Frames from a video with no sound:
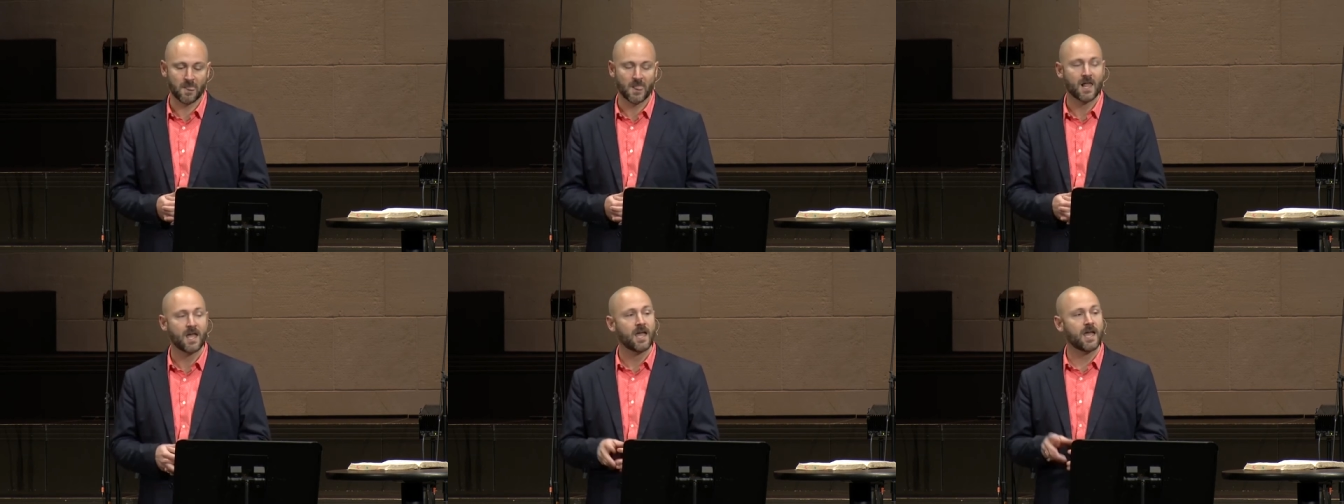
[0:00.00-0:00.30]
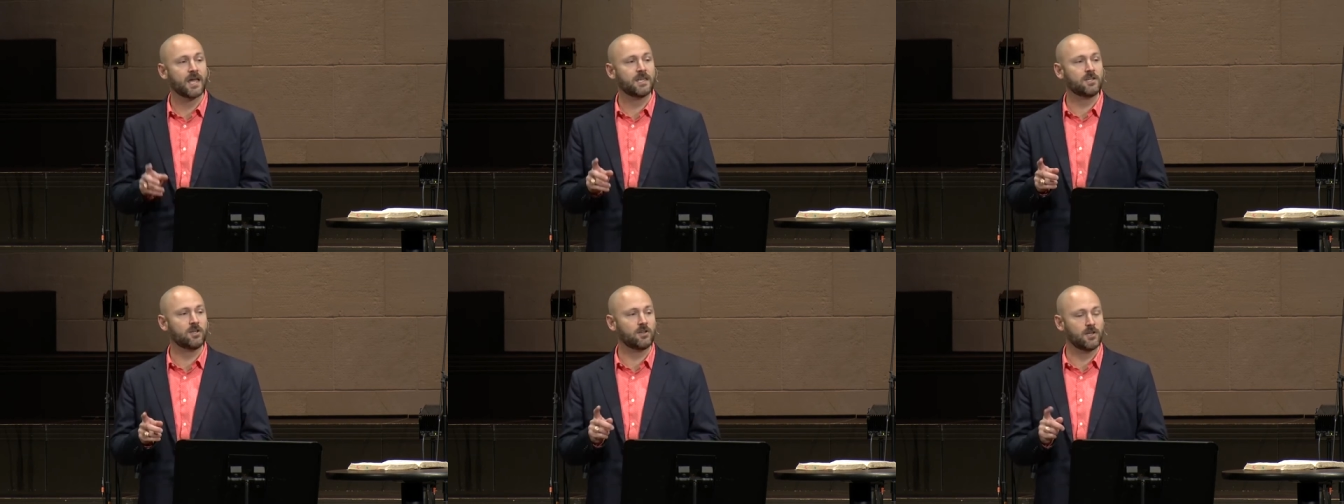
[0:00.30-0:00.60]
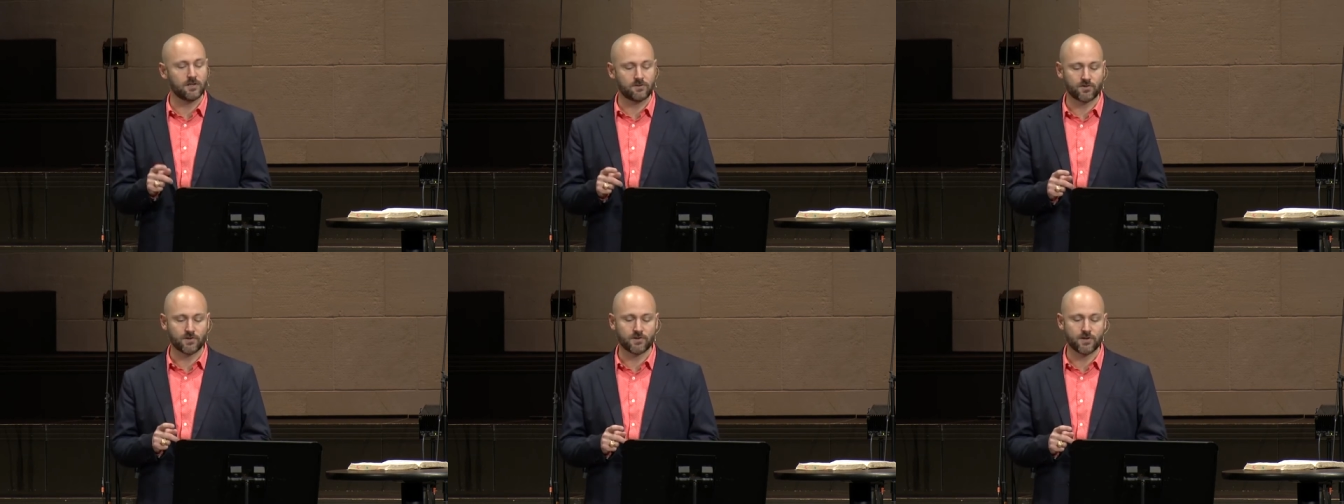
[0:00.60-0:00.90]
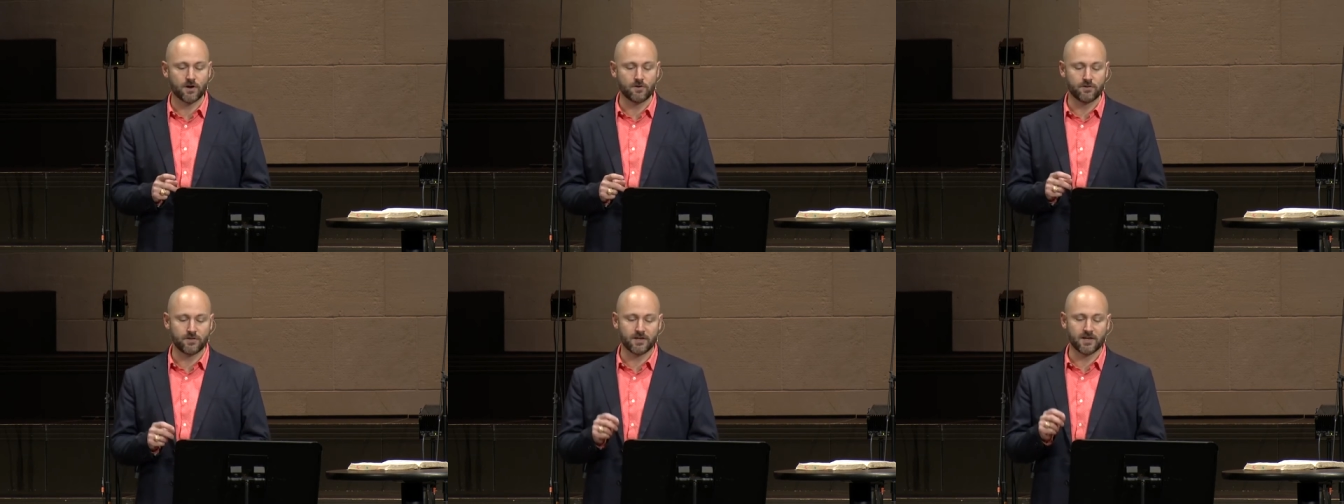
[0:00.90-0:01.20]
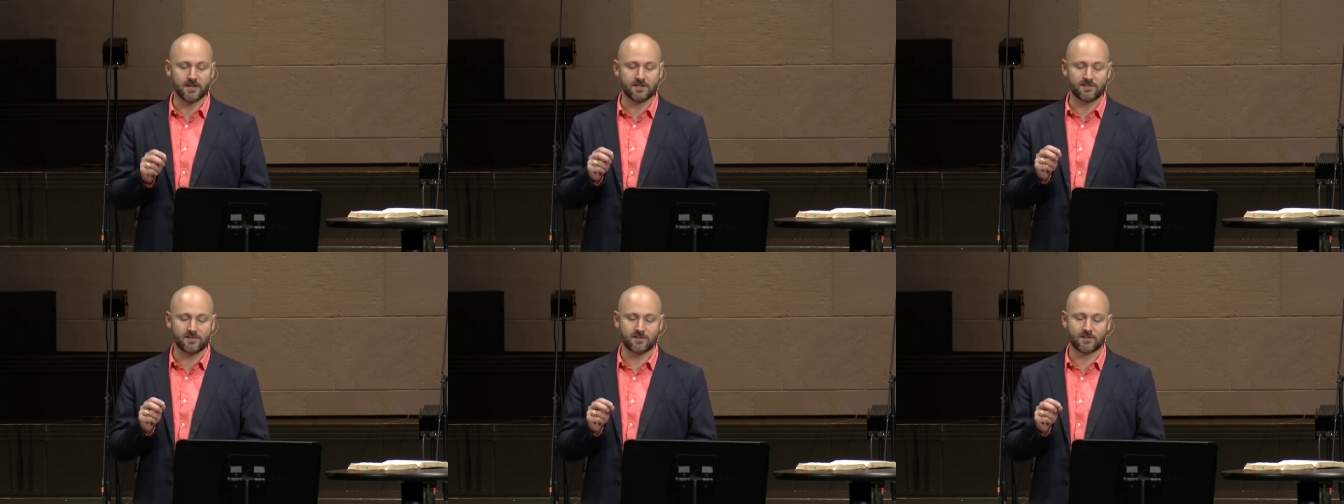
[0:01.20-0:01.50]
And you need to know
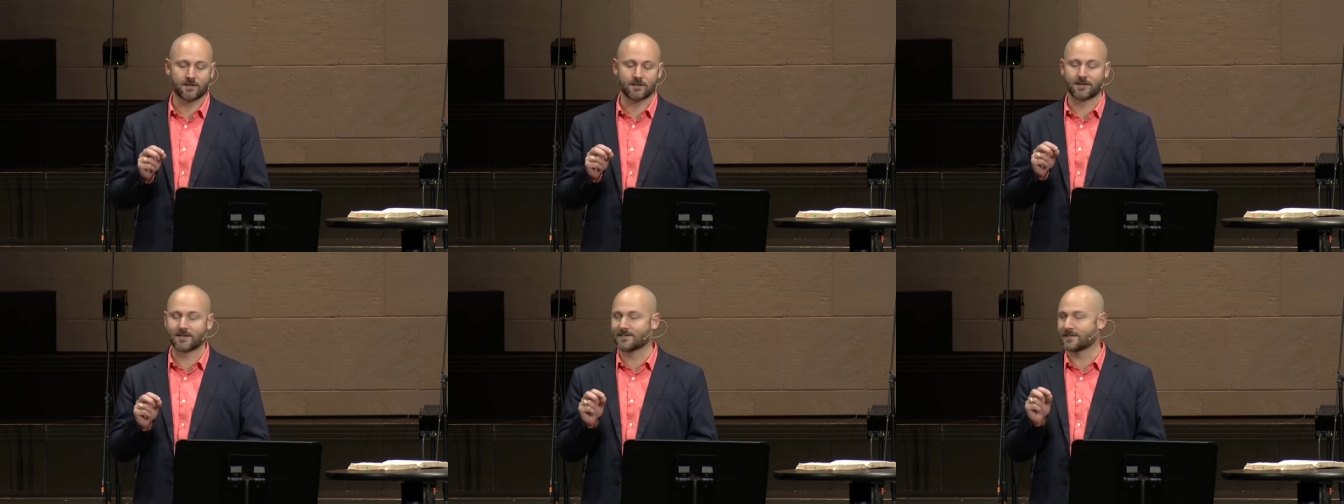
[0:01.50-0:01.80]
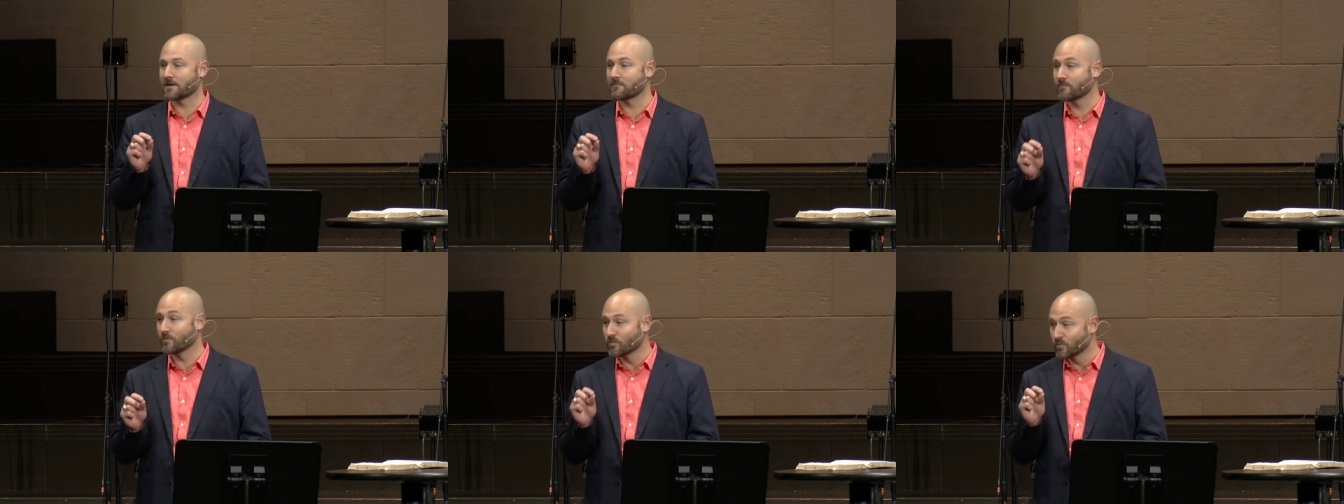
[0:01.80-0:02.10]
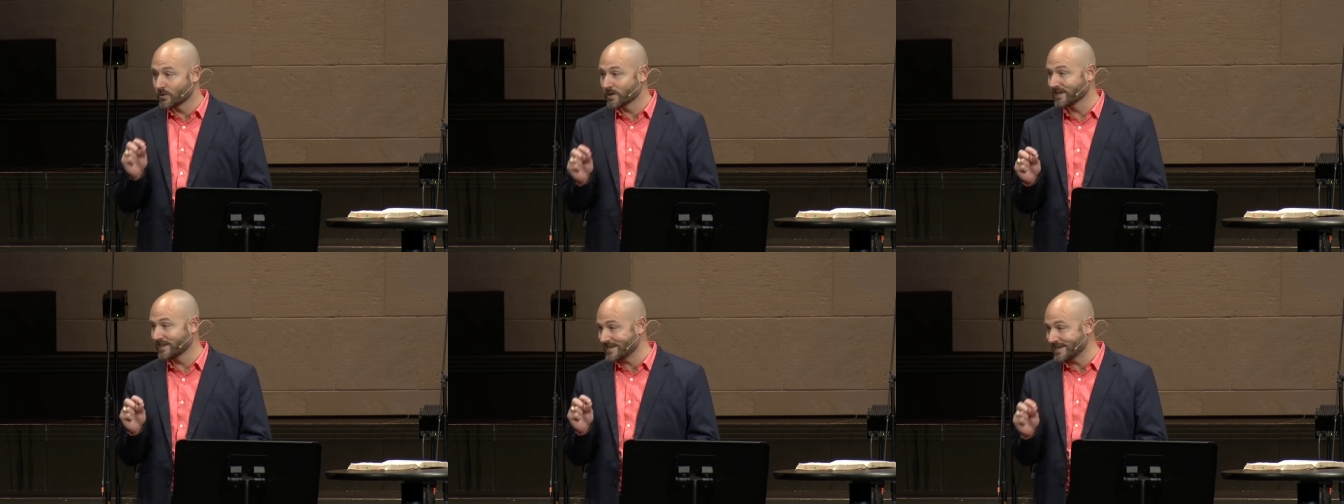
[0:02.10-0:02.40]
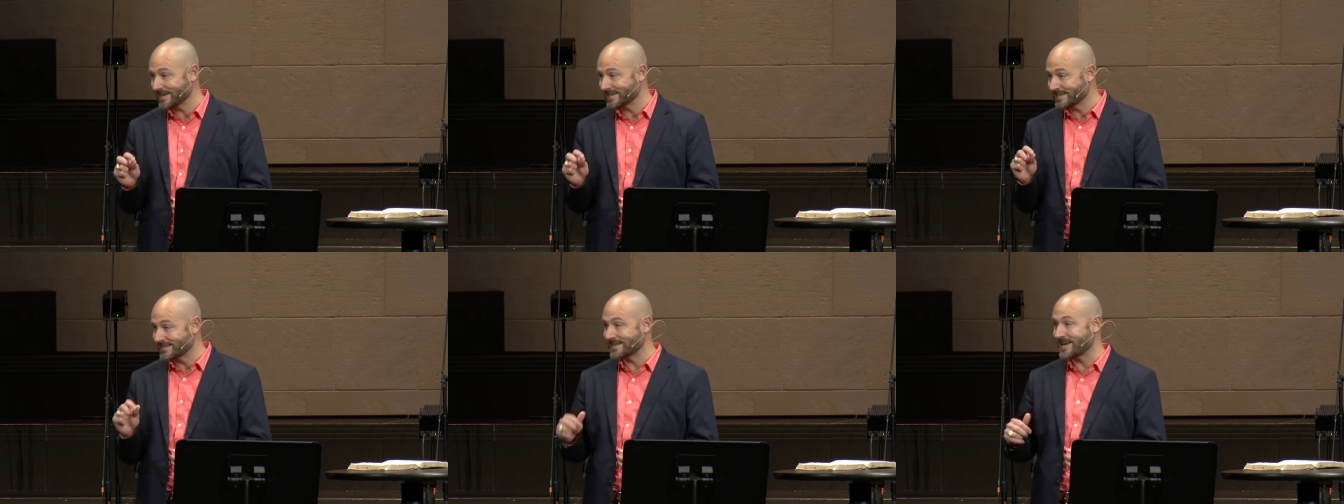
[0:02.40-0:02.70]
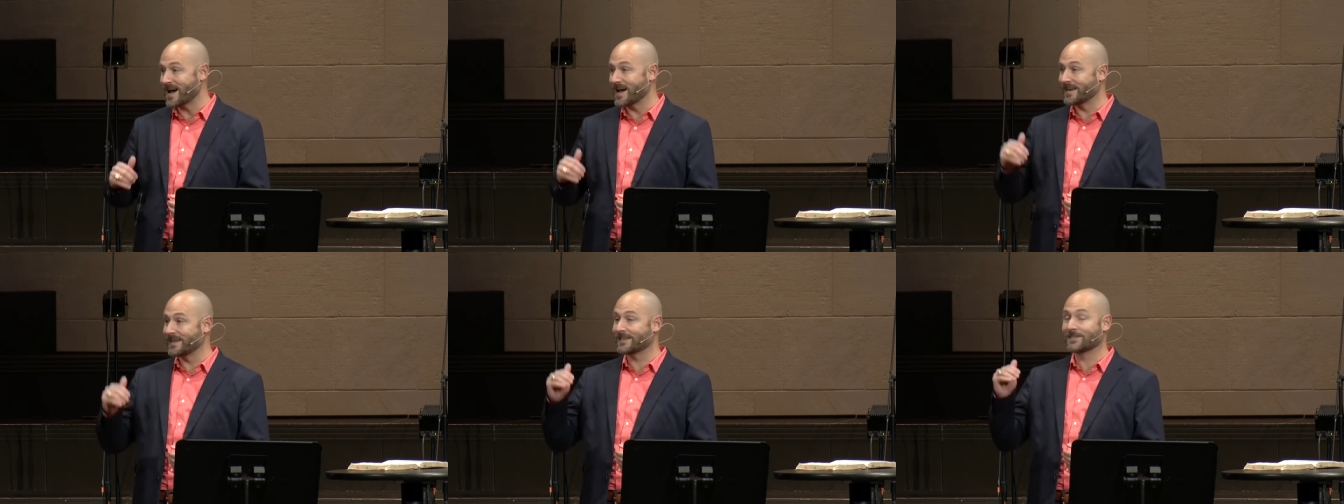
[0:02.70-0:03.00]
this because I'm really
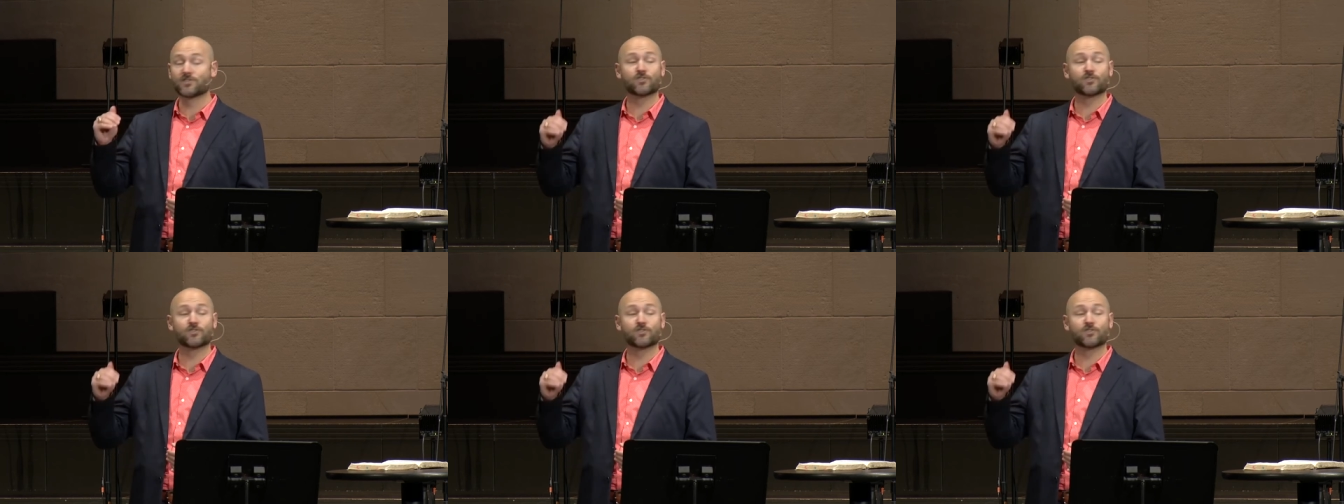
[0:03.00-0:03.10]
excited.